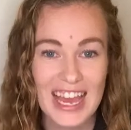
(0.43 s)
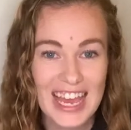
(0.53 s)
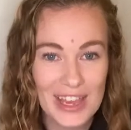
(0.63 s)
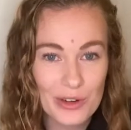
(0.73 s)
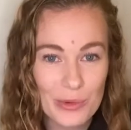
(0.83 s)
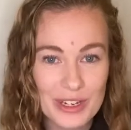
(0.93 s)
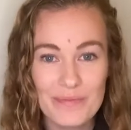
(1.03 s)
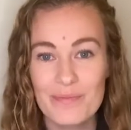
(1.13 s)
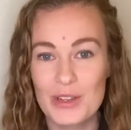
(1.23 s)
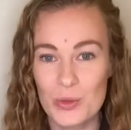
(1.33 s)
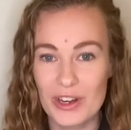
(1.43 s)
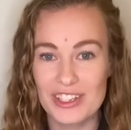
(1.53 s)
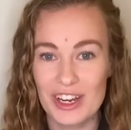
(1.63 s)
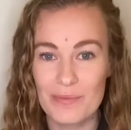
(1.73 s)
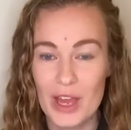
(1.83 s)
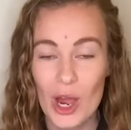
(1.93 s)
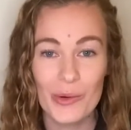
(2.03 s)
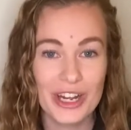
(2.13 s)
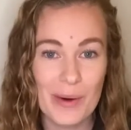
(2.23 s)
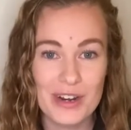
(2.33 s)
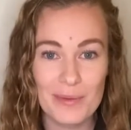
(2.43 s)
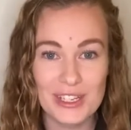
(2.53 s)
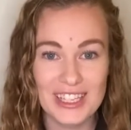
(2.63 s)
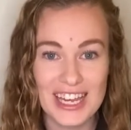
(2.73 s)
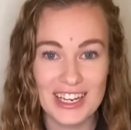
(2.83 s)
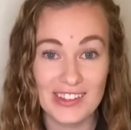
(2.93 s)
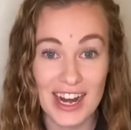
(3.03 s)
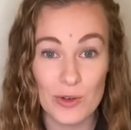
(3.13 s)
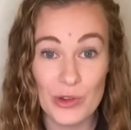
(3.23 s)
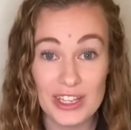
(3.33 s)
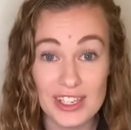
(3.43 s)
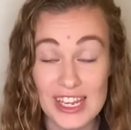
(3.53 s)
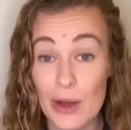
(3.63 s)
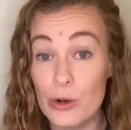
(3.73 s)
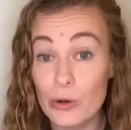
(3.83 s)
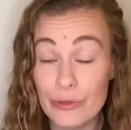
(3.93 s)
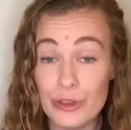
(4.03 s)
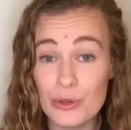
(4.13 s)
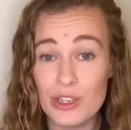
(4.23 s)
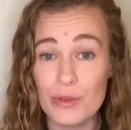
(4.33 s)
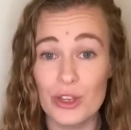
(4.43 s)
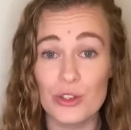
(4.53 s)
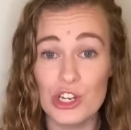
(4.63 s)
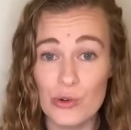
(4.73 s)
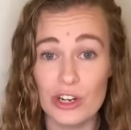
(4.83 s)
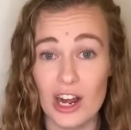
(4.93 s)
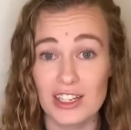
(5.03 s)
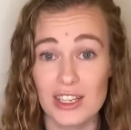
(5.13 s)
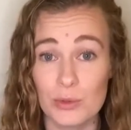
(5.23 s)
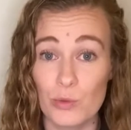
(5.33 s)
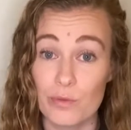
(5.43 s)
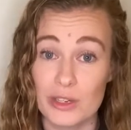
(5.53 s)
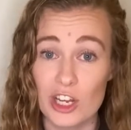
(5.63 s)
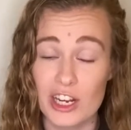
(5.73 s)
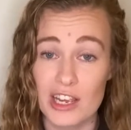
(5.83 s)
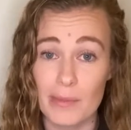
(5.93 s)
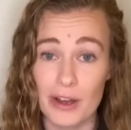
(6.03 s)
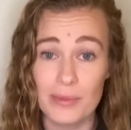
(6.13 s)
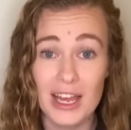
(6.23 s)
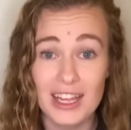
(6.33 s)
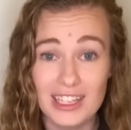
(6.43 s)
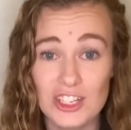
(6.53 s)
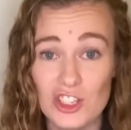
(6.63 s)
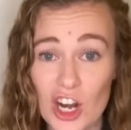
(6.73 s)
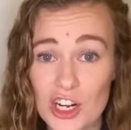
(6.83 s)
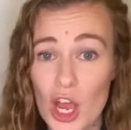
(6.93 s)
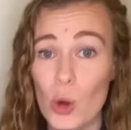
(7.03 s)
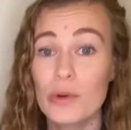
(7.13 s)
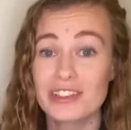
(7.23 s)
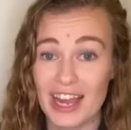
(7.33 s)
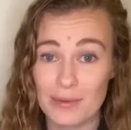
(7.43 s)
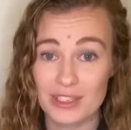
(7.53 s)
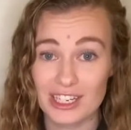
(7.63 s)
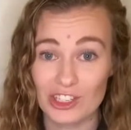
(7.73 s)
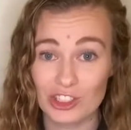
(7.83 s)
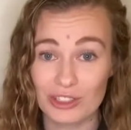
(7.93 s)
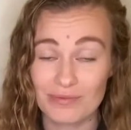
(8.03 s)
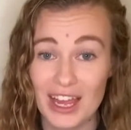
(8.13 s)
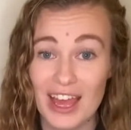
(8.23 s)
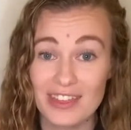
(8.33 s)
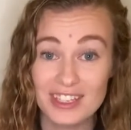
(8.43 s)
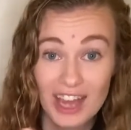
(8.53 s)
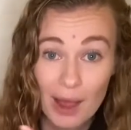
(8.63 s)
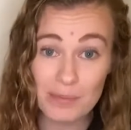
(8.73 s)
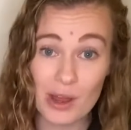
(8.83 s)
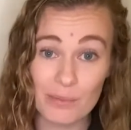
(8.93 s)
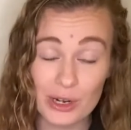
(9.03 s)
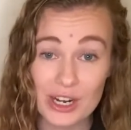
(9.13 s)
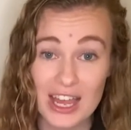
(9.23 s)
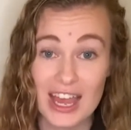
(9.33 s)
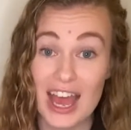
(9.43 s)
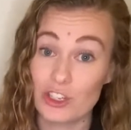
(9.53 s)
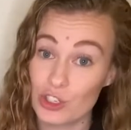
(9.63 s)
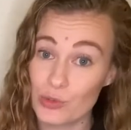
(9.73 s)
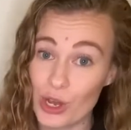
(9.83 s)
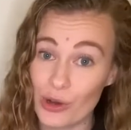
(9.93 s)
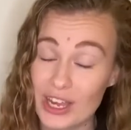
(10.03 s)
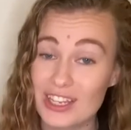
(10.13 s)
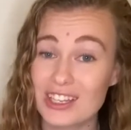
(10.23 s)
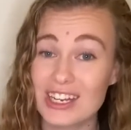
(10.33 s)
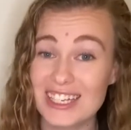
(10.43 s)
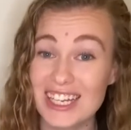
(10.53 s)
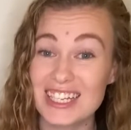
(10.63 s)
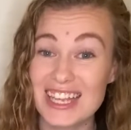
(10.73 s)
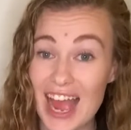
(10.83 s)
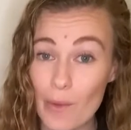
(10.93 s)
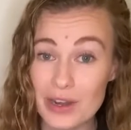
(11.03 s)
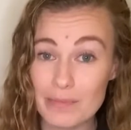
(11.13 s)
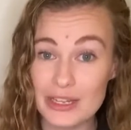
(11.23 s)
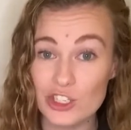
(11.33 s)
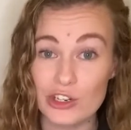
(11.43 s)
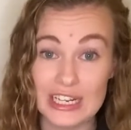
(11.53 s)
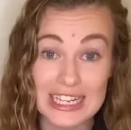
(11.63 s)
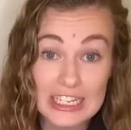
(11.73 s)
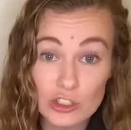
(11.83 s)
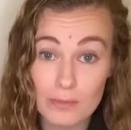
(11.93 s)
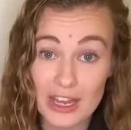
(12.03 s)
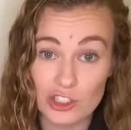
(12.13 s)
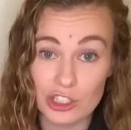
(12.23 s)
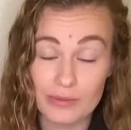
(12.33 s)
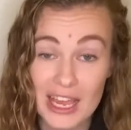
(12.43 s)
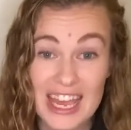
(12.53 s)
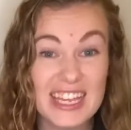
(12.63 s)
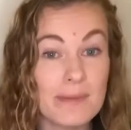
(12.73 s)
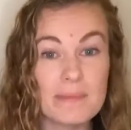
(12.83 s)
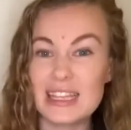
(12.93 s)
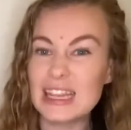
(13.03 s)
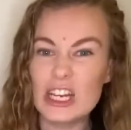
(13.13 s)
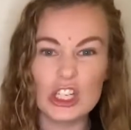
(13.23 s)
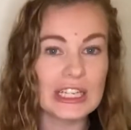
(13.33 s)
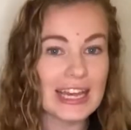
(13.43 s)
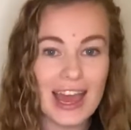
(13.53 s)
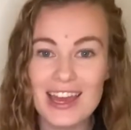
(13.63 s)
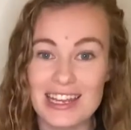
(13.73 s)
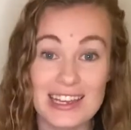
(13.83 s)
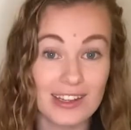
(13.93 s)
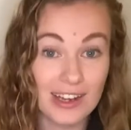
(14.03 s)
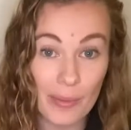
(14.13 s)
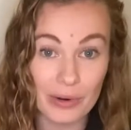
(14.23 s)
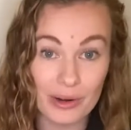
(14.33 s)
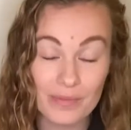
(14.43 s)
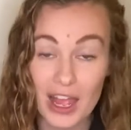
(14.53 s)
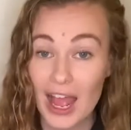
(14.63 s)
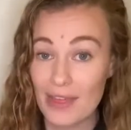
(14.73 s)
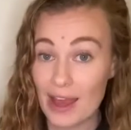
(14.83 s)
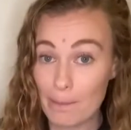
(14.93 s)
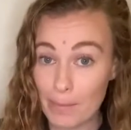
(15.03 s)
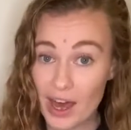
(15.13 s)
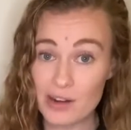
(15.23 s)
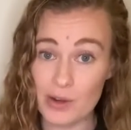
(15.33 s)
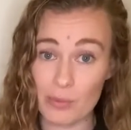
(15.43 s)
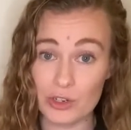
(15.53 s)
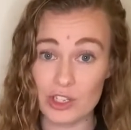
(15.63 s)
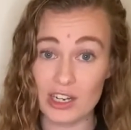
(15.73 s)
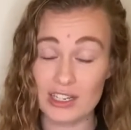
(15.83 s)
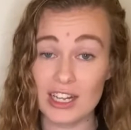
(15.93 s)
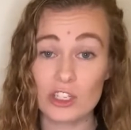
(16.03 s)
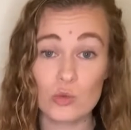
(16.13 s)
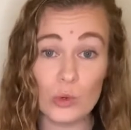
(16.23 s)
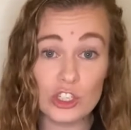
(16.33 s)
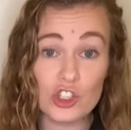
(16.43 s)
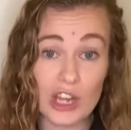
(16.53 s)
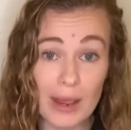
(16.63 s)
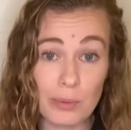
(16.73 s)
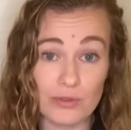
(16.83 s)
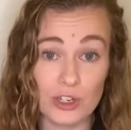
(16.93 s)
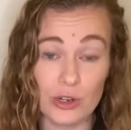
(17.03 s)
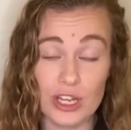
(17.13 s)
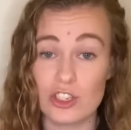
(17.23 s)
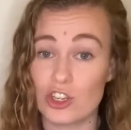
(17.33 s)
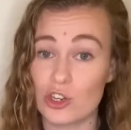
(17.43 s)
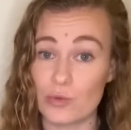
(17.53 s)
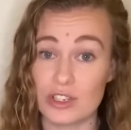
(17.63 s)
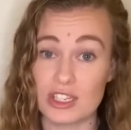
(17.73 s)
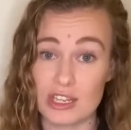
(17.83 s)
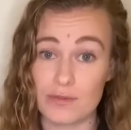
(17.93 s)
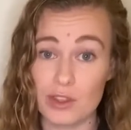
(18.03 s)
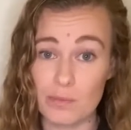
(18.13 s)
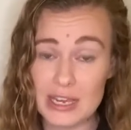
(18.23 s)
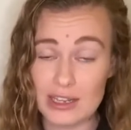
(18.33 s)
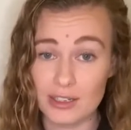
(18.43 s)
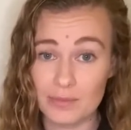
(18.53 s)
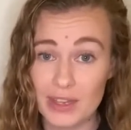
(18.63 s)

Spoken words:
Hey everyone, Miss Wares here. We're coming up to the end of the 9 weeks and I want to review some of those newer concepts we've been talking about. Let's start with time signature. The top number, as you know, is going to tell us how many beats are in each measure. It can be literally any number. That bottom number is going to tell us which type of note is going to receive the beat.